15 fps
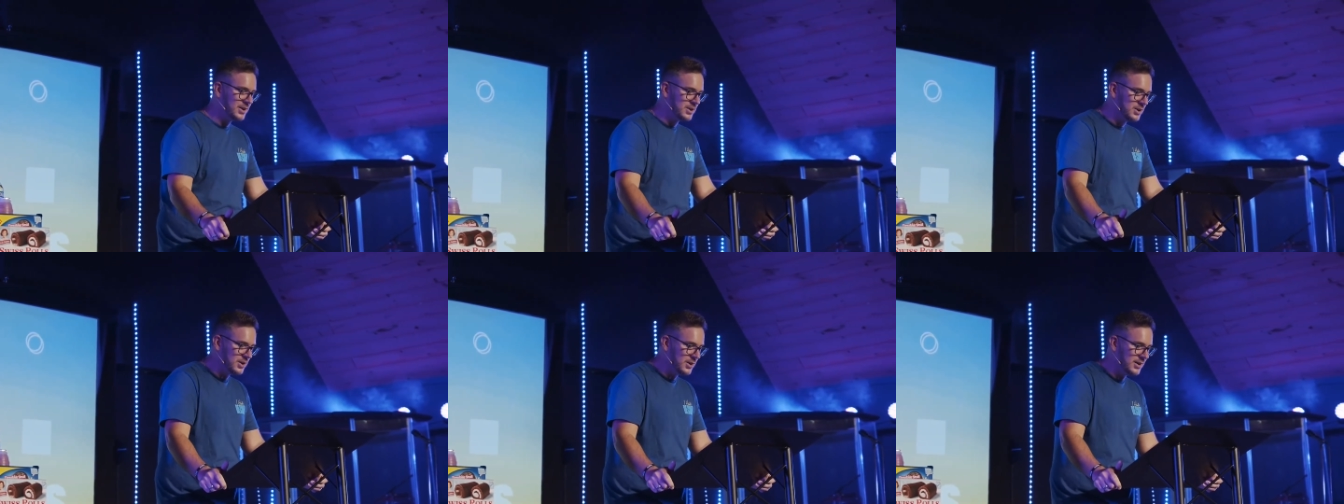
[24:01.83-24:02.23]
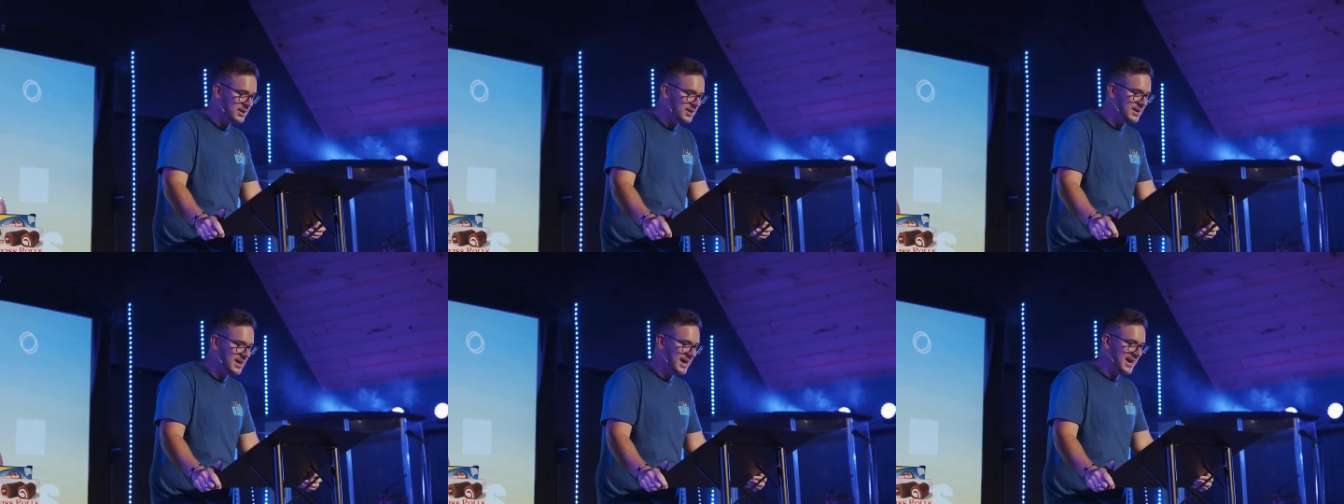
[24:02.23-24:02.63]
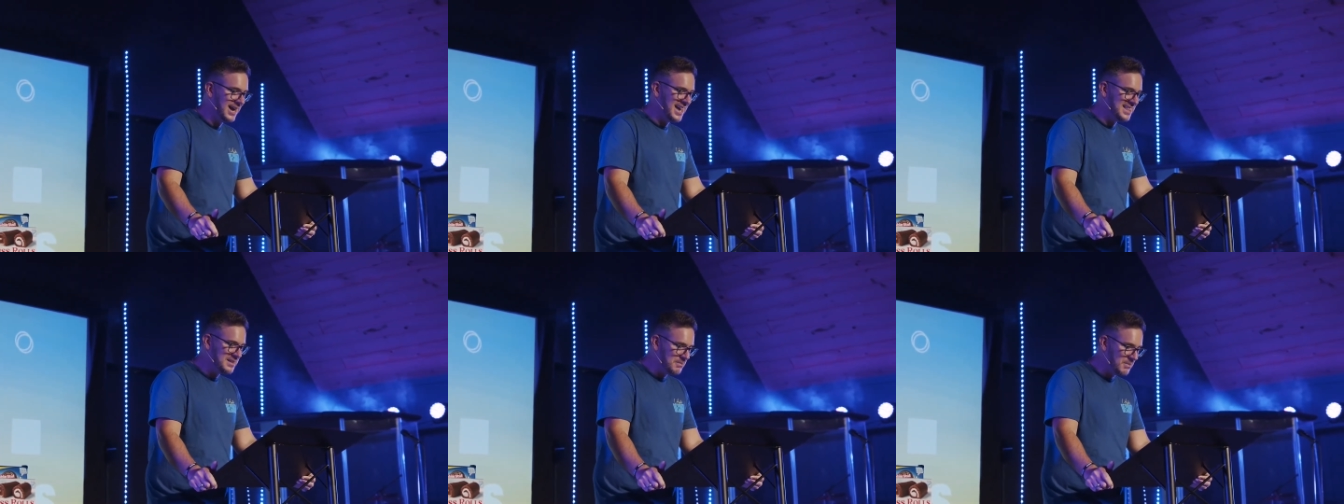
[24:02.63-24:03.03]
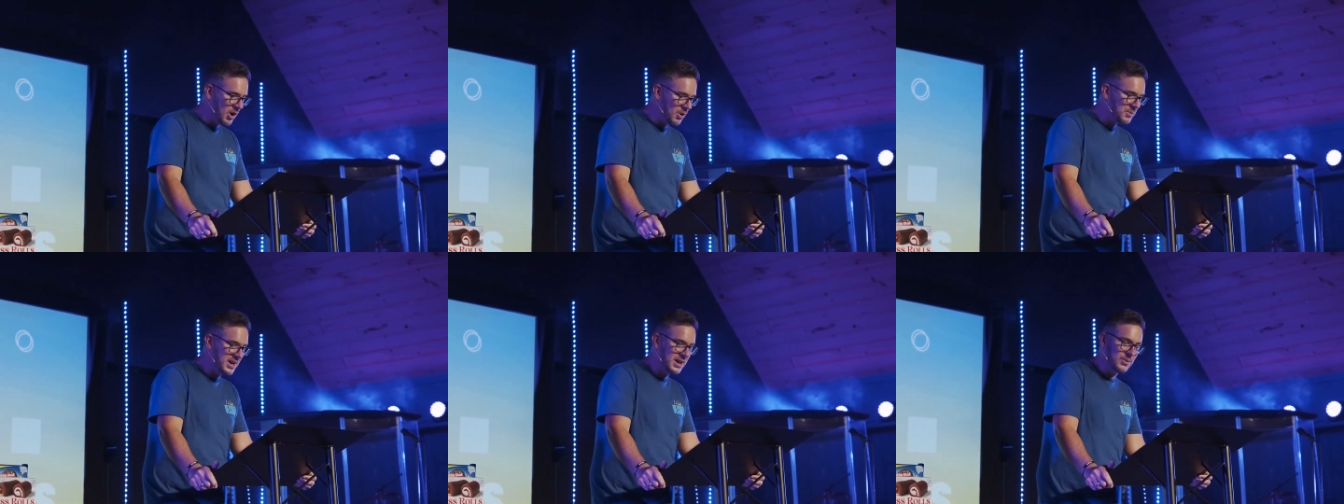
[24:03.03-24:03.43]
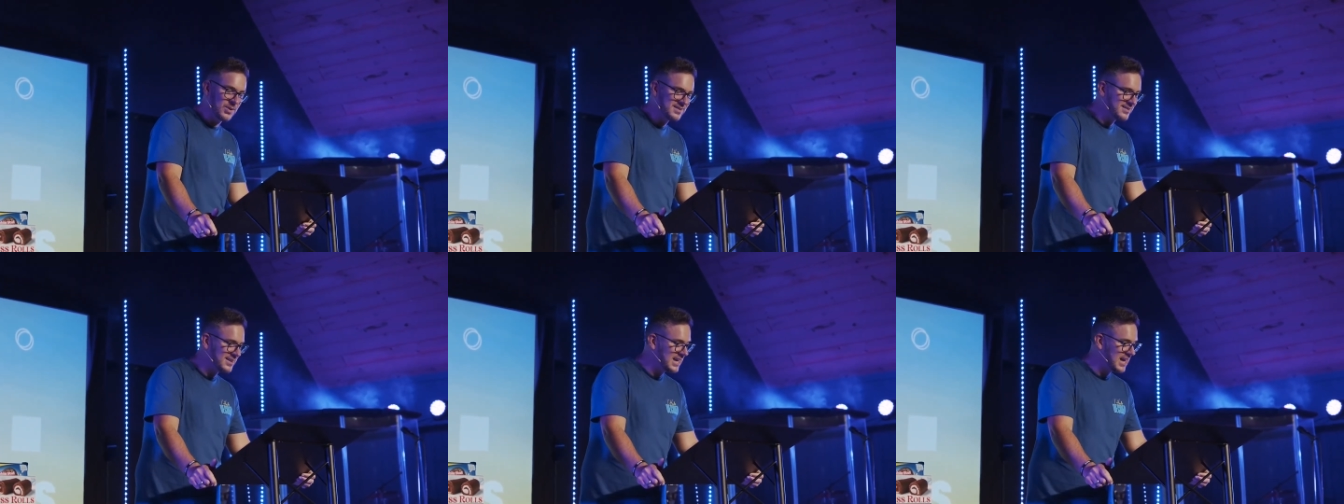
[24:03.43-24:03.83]
good in the moment. He
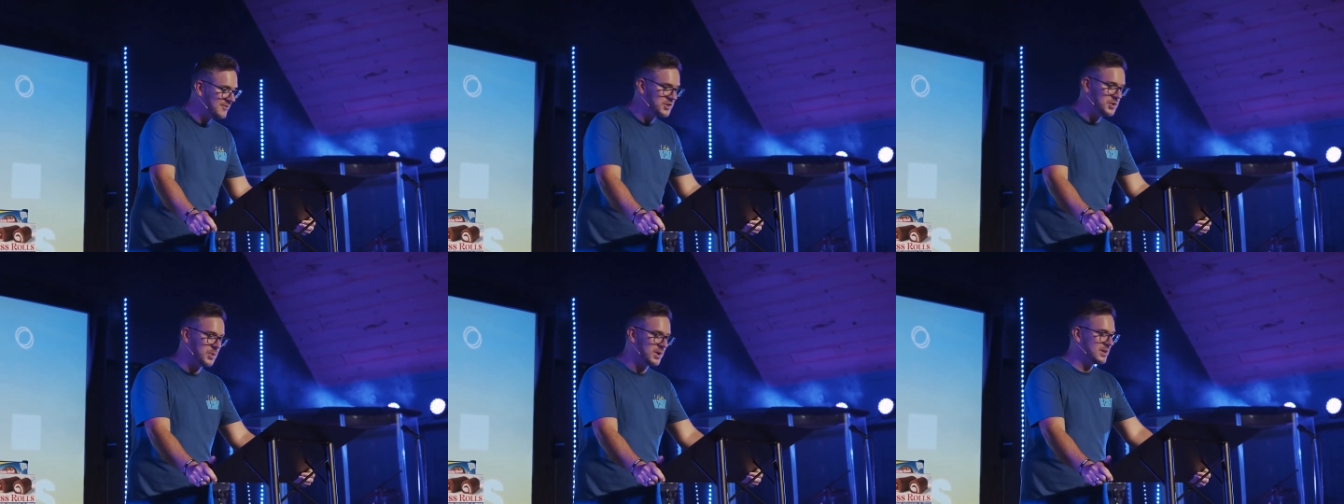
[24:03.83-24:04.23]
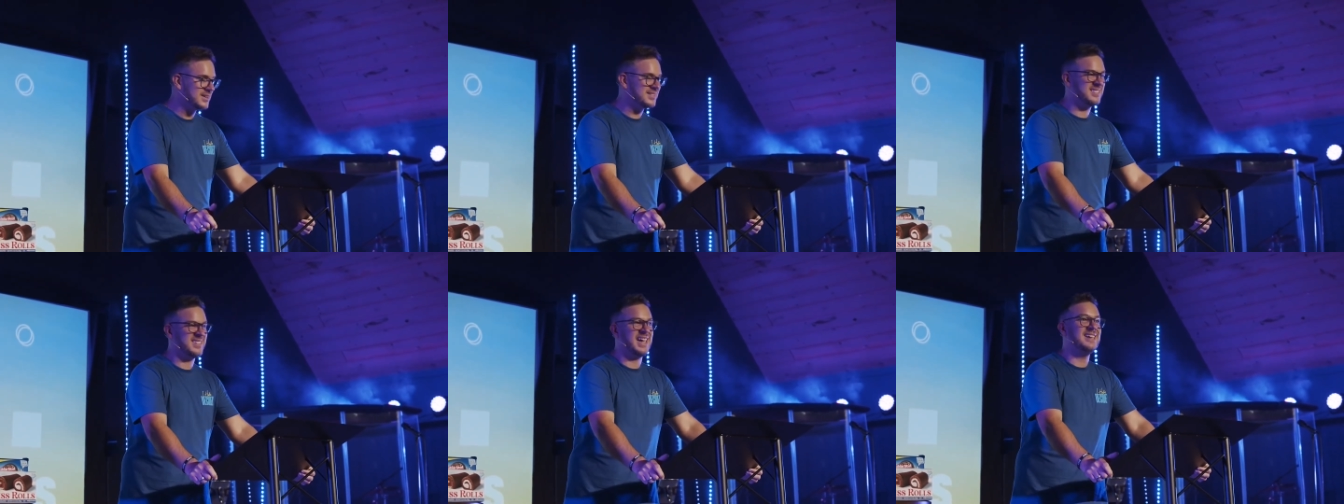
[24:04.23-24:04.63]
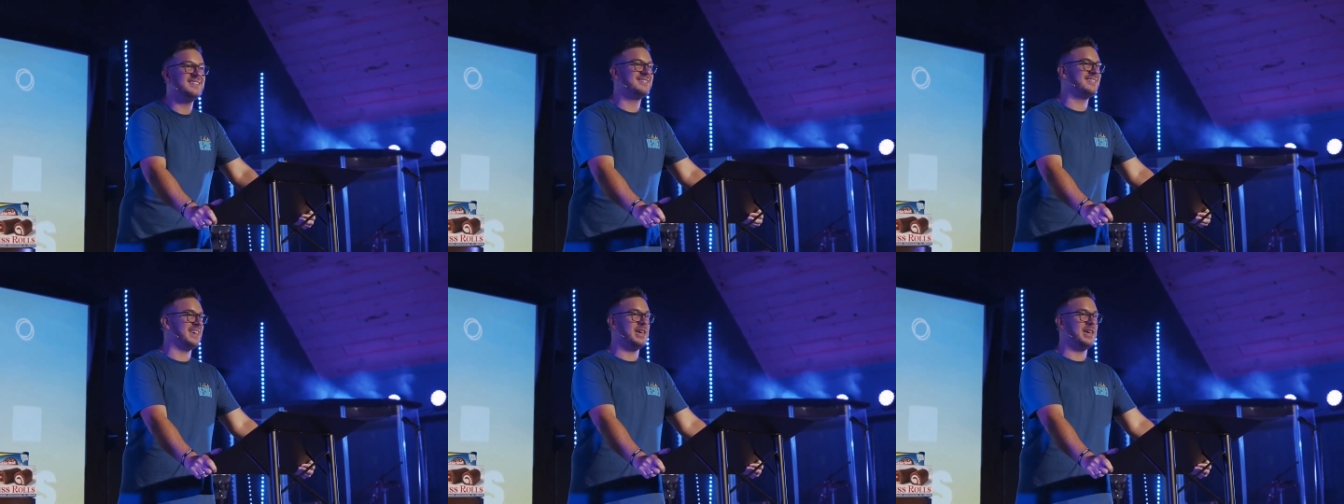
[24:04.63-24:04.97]
wants to give you what looks tasty.